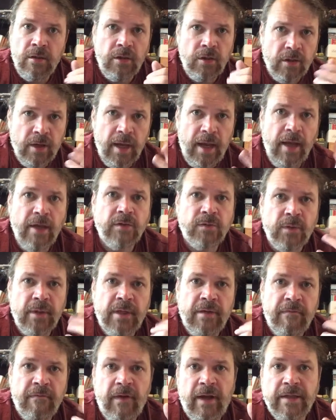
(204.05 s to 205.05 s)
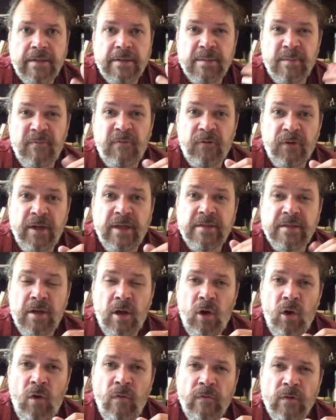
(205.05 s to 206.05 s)
you could actually invite some friends
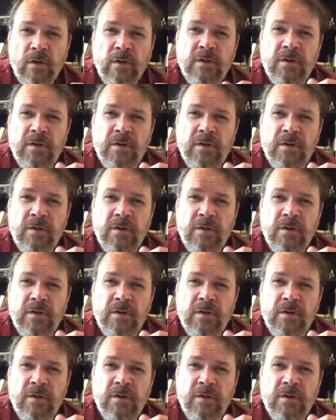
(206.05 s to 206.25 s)
over